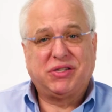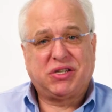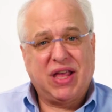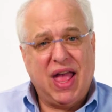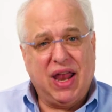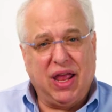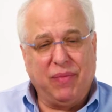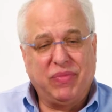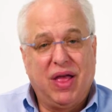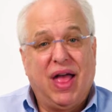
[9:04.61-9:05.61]

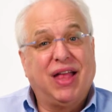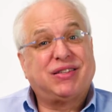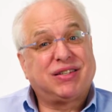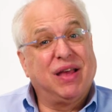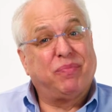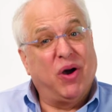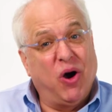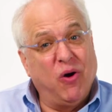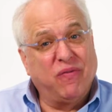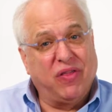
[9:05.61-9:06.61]
scanning and skip
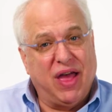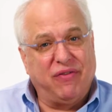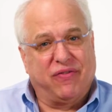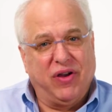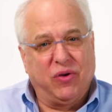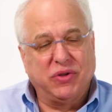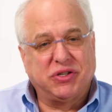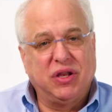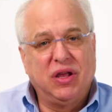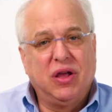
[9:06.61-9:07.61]
over that
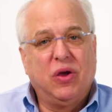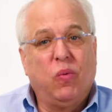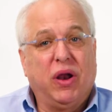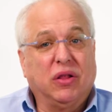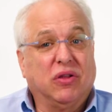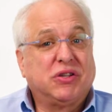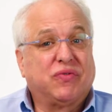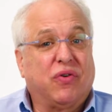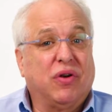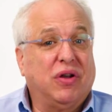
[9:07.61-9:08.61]
frequency when it looks
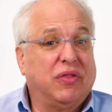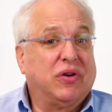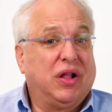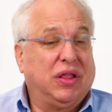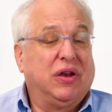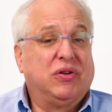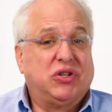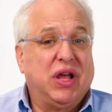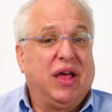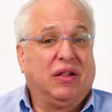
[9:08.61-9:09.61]
for another clear
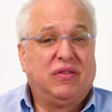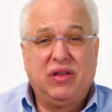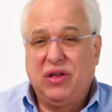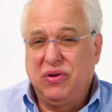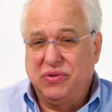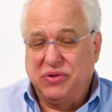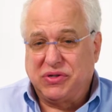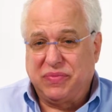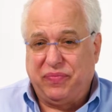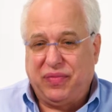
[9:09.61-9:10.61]
channel to
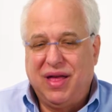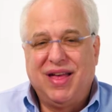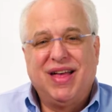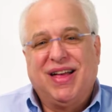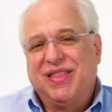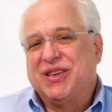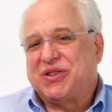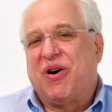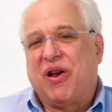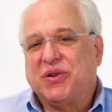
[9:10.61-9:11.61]
use.
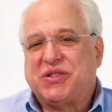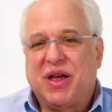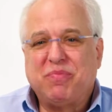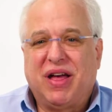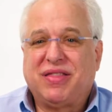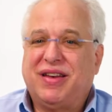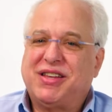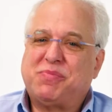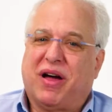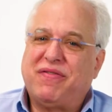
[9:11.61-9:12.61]
This auto-set method
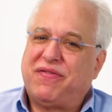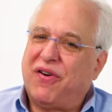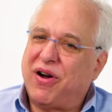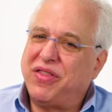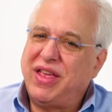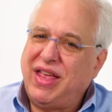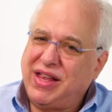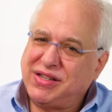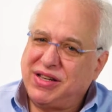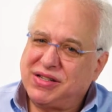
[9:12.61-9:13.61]
is by far the
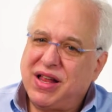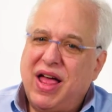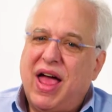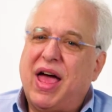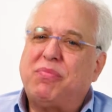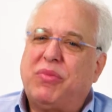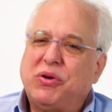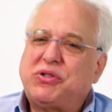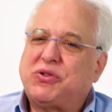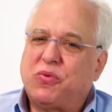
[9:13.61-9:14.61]
easiest and
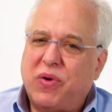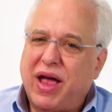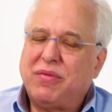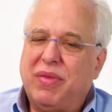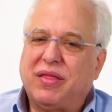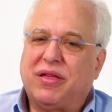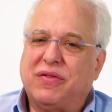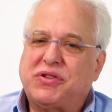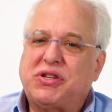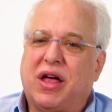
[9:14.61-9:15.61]
most direct method
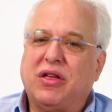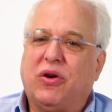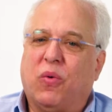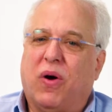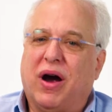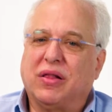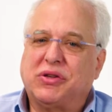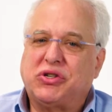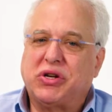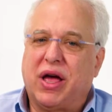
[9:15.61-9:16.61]
of setting your
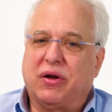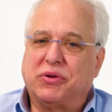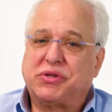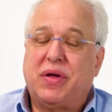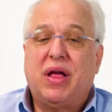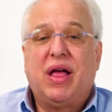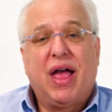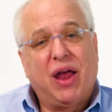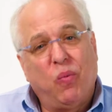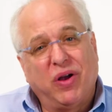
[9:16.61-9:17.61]
wireless channels,
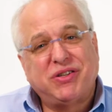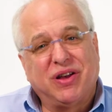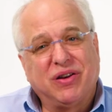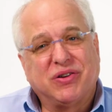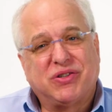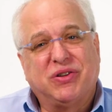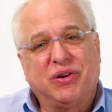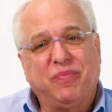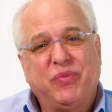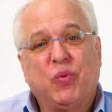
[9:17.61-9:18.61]
and once
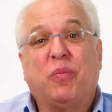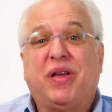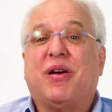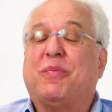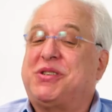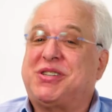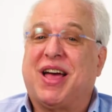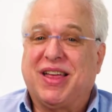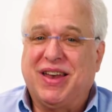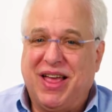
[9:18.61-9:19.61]
understood will become
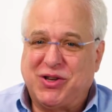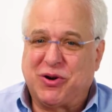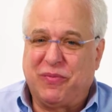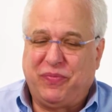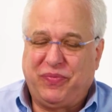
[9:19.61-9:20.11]
second nature.